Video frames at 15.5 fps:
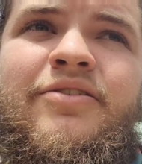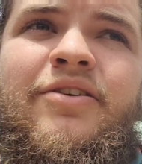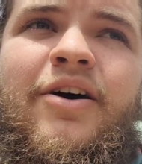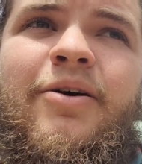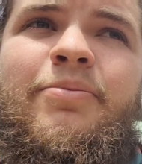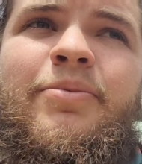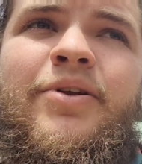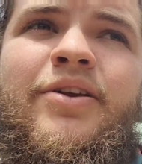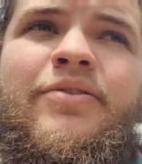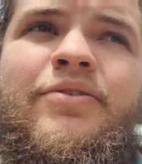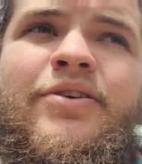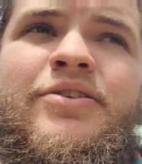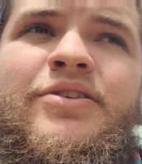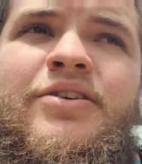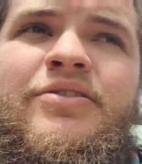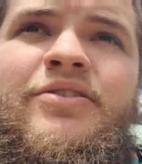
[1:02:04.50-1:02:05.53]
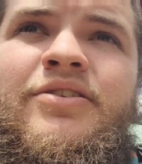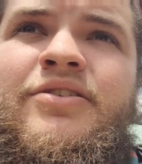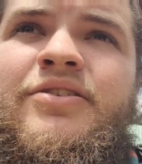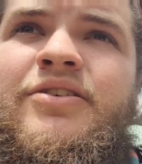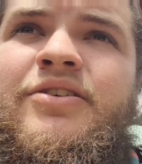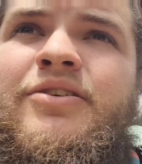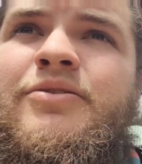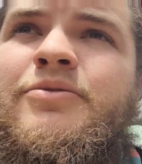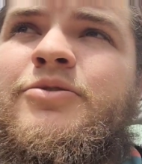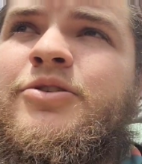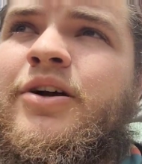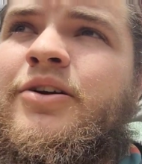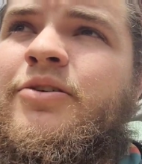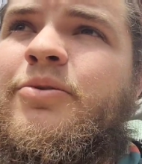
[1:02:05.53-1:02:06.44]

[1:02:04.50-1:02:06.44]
so I've been even adjusting to trying